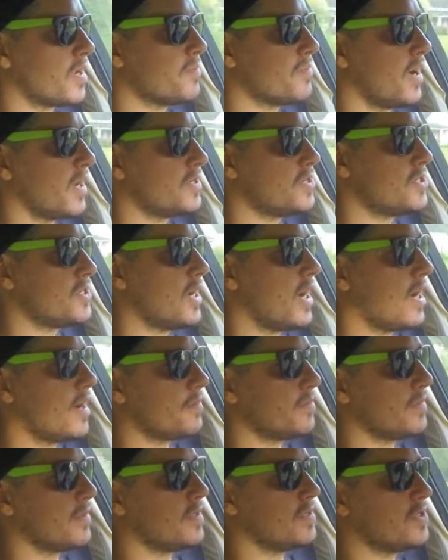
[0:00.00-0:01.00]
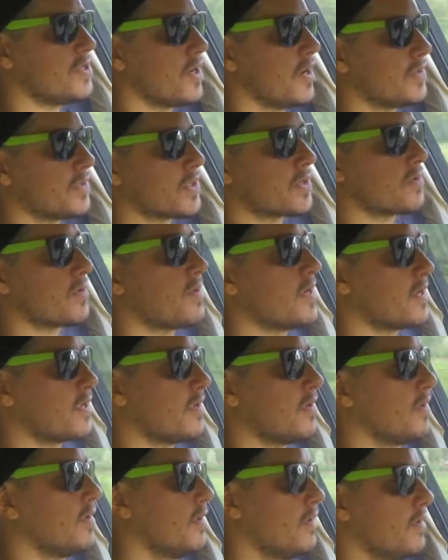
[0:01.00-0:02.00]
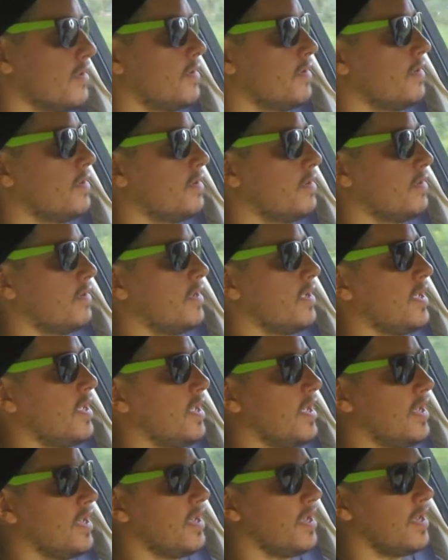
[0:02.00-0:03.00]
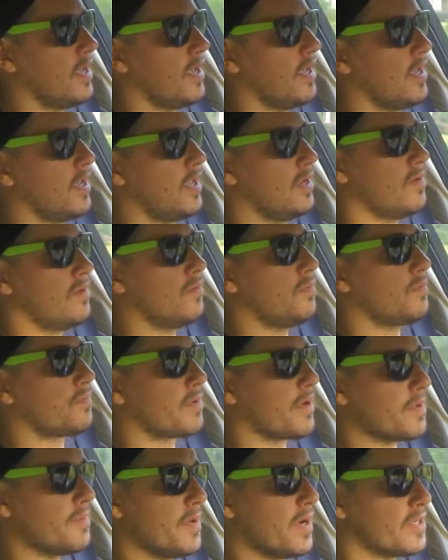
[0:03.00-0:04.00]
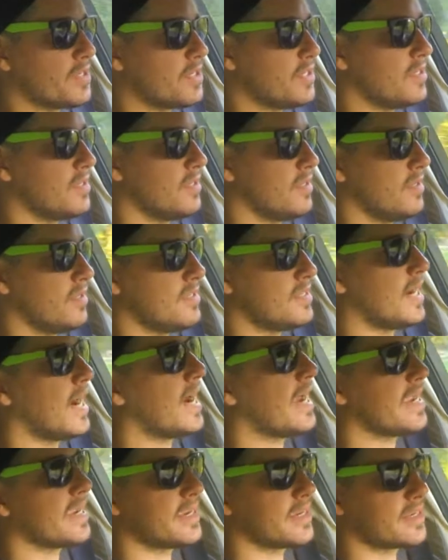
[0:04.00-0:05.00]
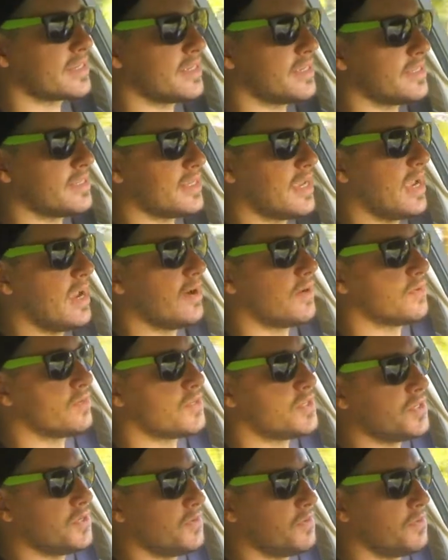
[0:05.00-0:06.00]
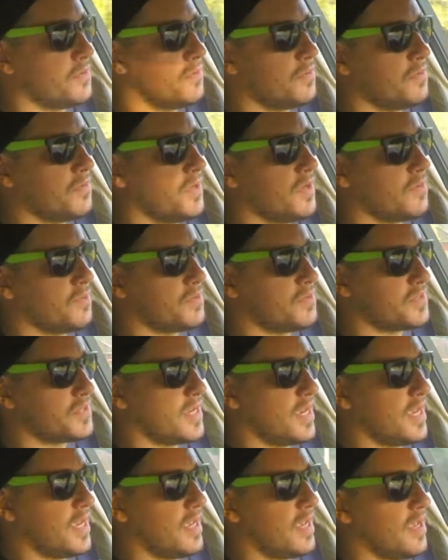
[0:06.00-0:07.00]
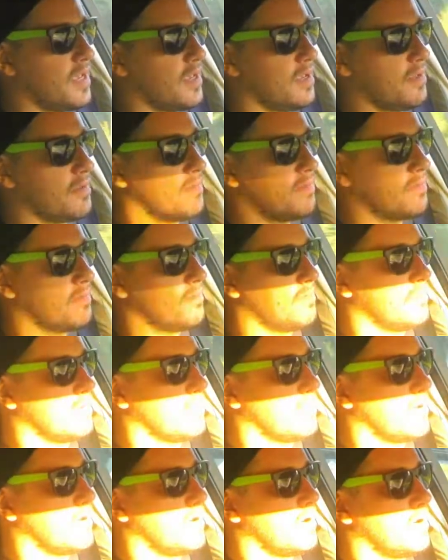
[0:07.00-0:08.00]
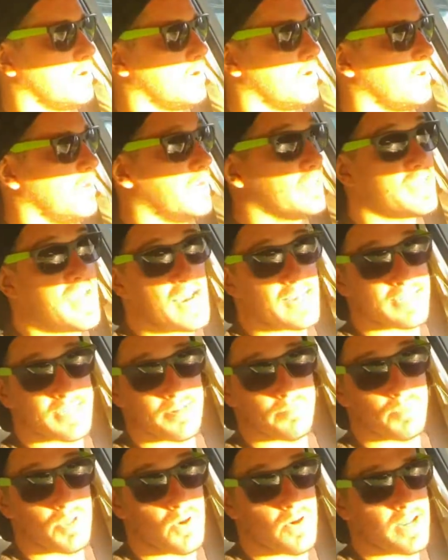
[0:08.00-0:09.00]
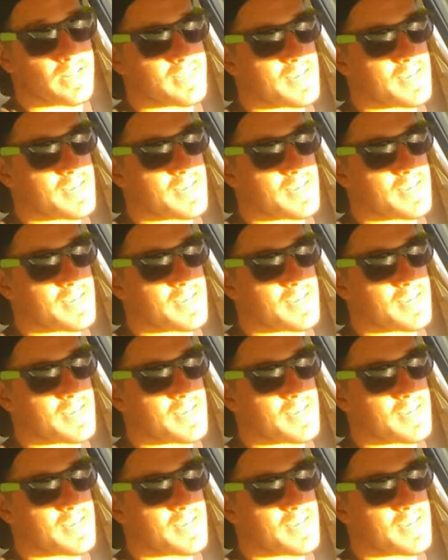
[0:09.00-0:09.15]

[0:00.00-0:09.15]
of mine's shop in Johns Creek, and pretty much diaged it down to it was a head gasket, blown head